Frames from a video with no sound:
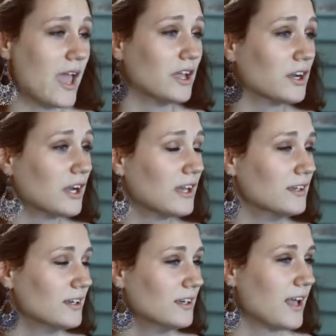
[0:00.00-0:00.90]
me angry
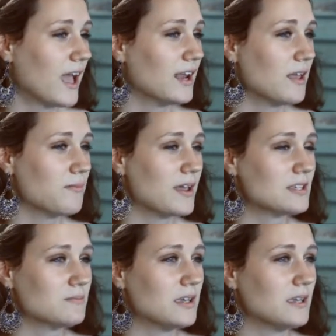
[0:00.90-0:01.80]
and it
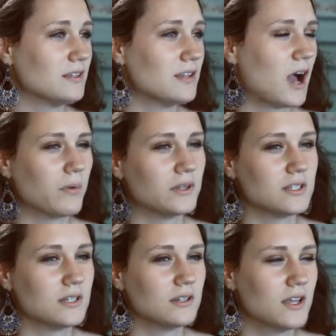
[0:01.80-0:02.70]
makes me not want
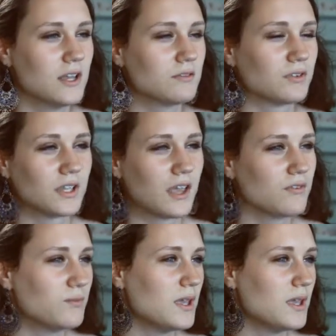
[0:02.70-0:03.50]
to forgive